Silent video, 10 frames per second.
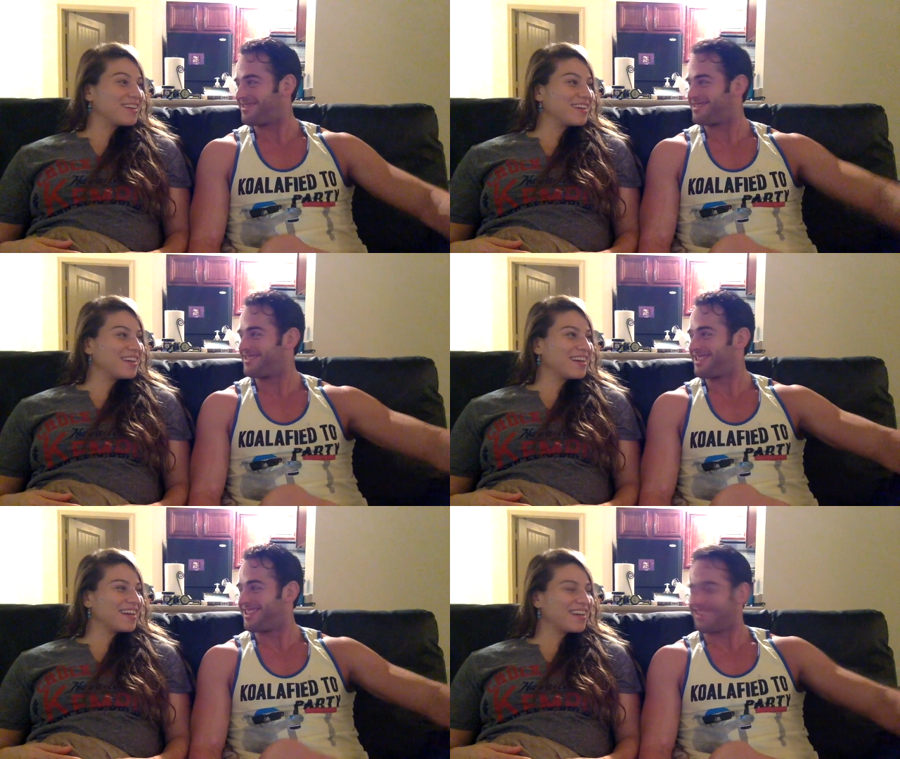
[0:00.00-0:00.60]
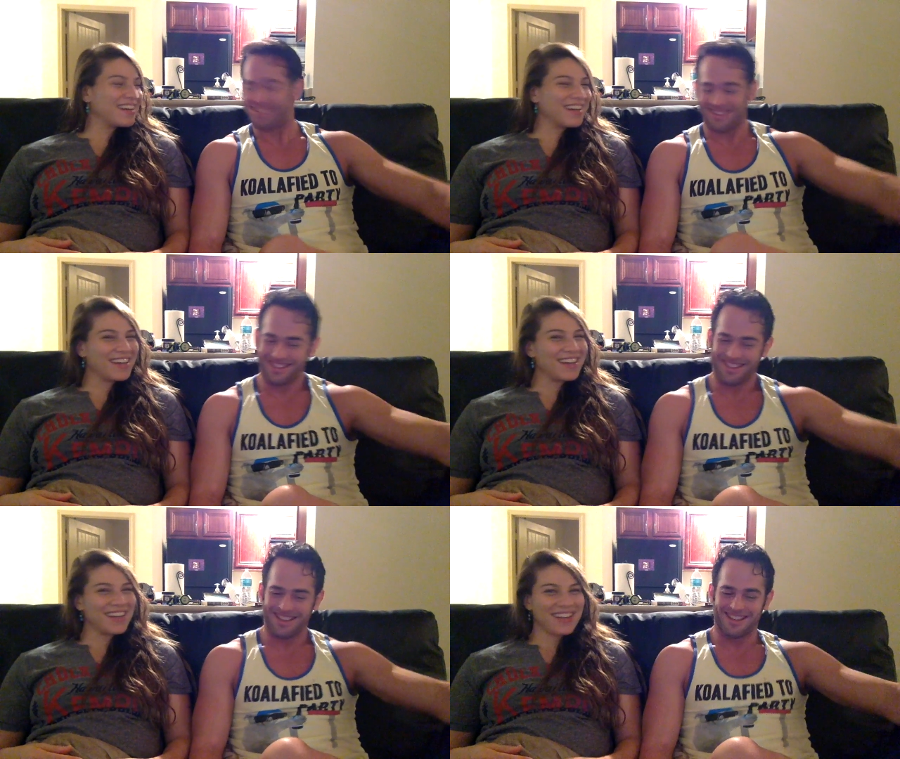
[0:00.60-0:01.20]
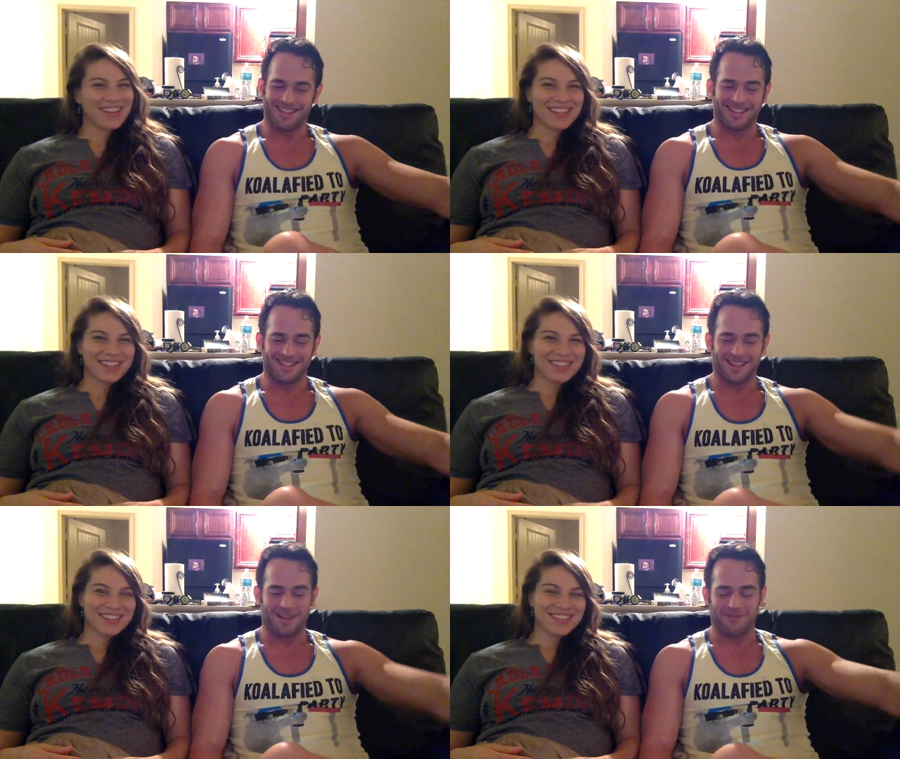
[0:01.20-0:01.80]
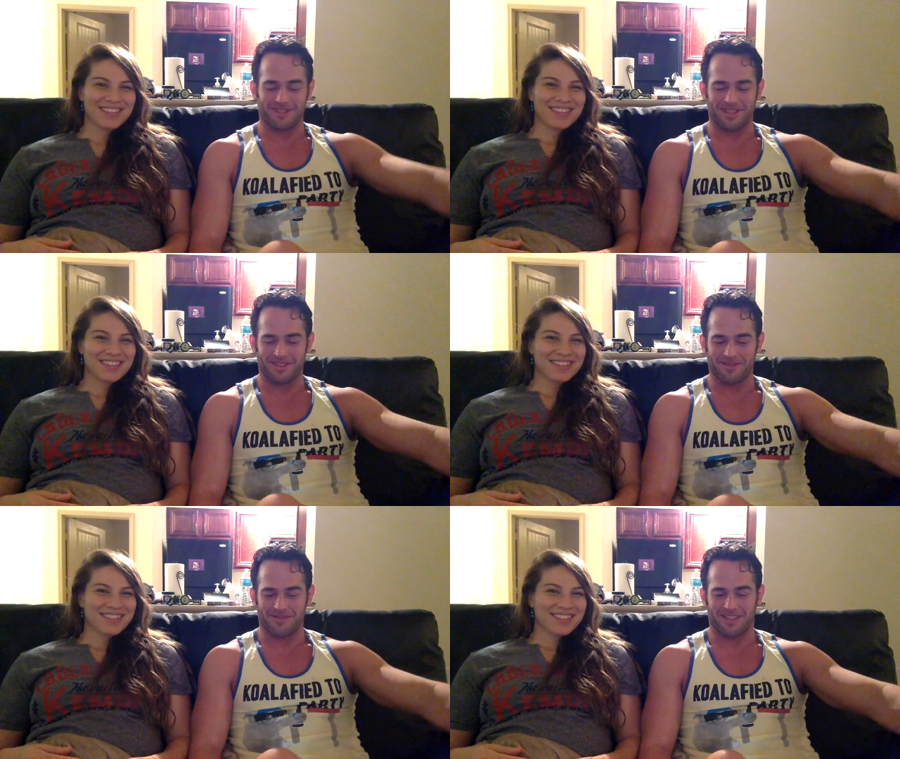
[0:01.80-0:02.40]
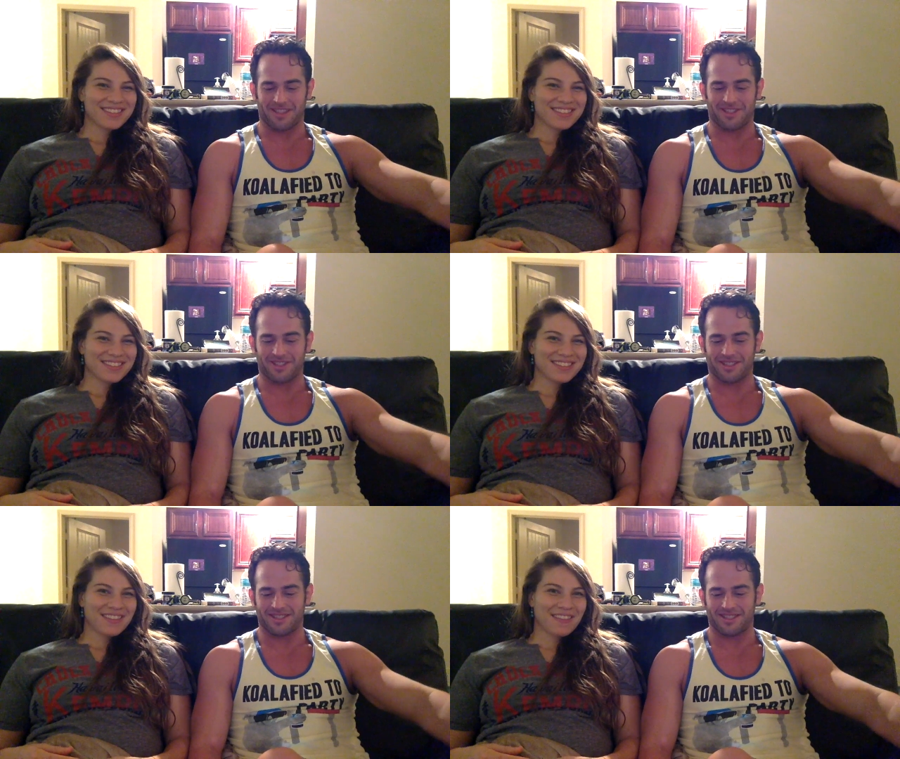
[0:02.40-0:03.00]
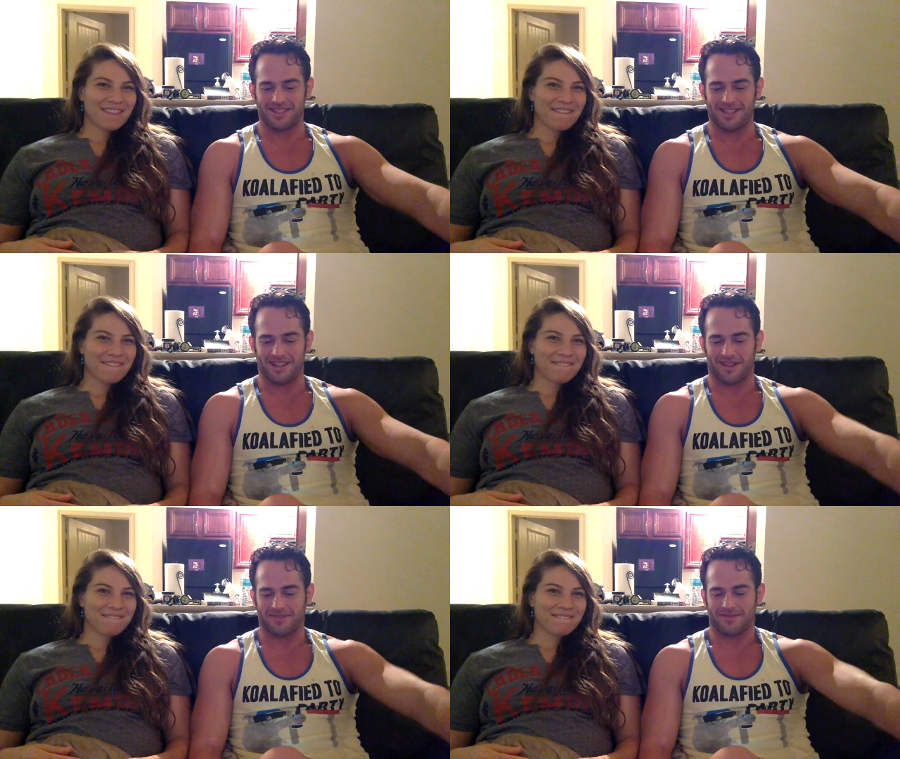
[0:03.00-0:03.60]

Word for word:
Speaker 1: That's exciting. No, but dealing with it, just you know,